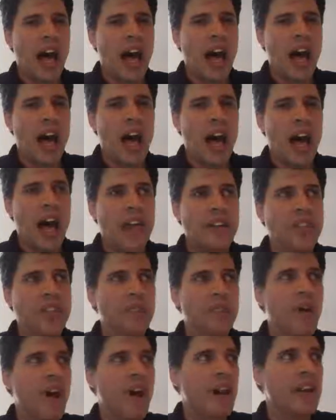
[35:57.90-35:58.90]
I
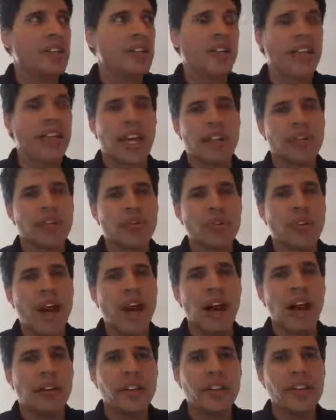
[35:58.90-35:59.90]
just wanted to get through
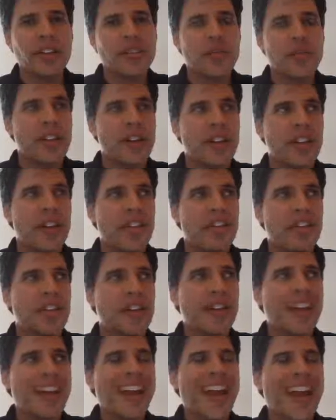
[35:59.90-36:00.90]
college
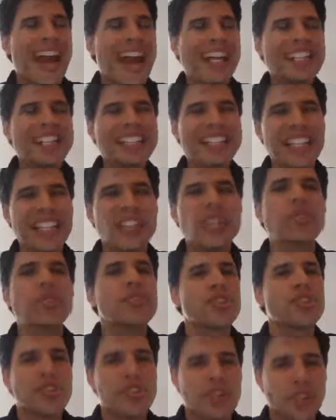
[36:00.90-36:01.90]
with as
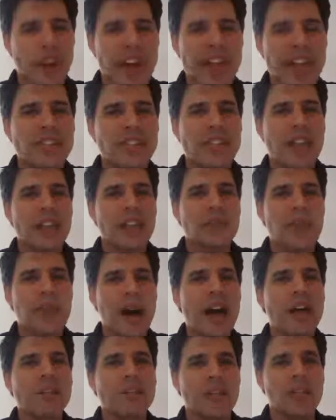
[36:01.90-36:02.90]
little stress as
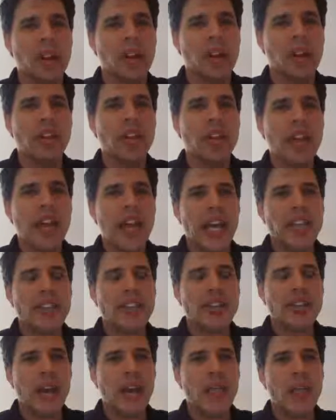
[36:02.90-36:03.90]
possible.
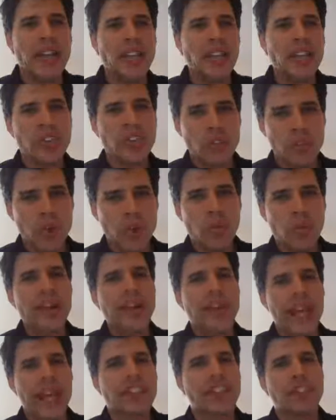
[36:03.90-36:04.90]
And so I went to the school
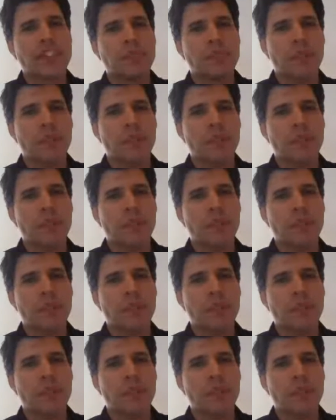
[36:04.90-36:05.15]
right next to